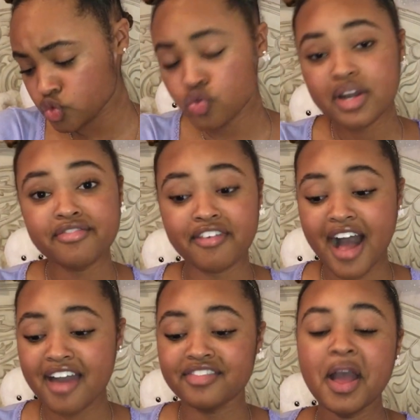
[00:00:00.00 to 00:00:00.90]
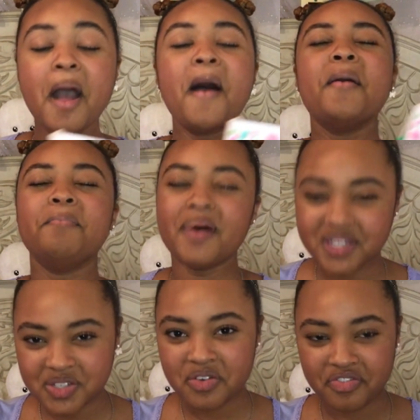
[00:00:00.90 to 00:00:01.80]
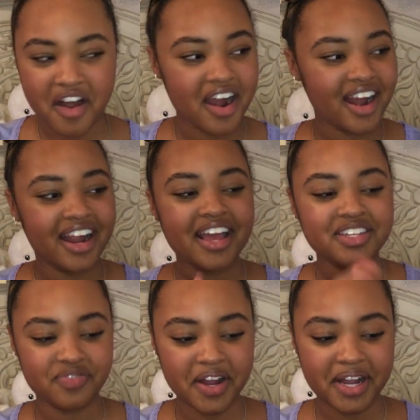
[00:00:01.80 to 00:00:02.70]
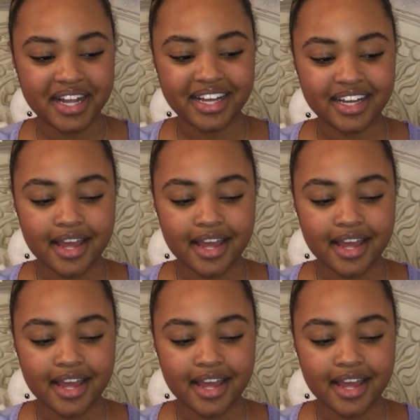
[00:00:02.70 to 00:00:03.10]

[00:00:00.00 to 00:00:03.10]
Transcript: 25? But so far, it's very good.